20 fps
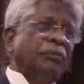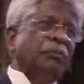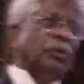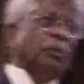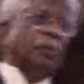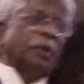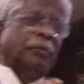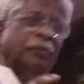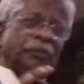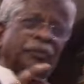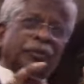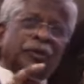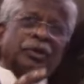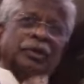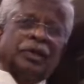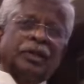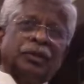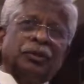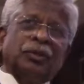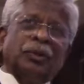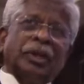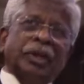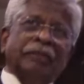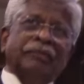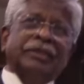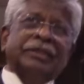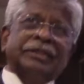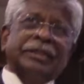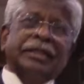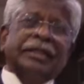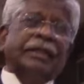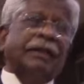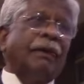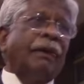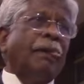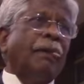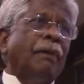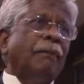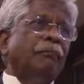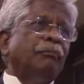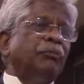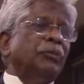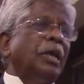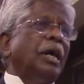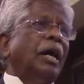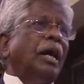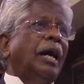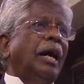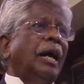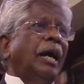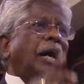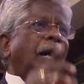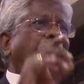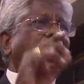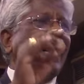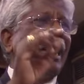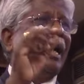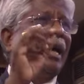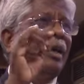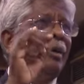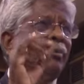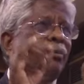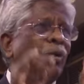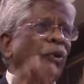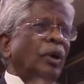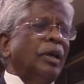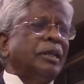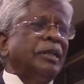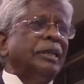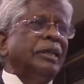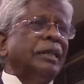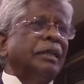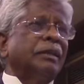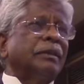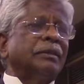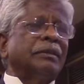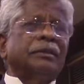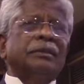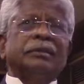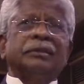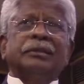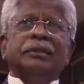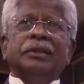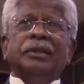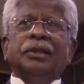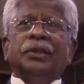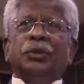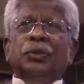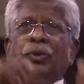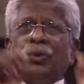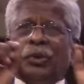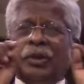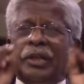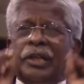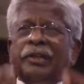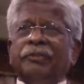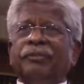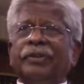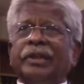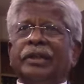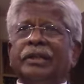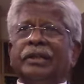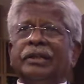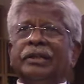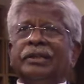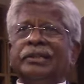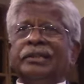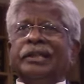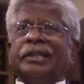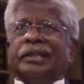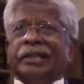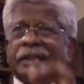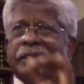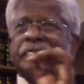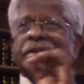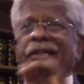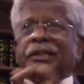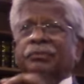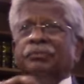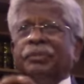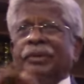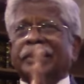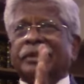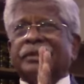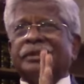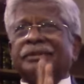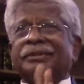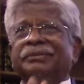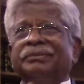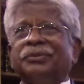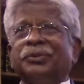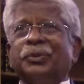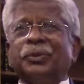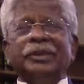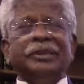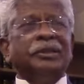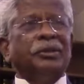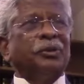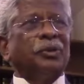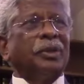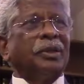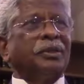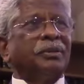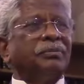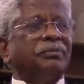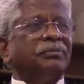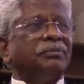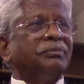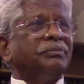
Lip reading: a moment before conclude, I will say, I am not here to defend the real culprit. He is involved.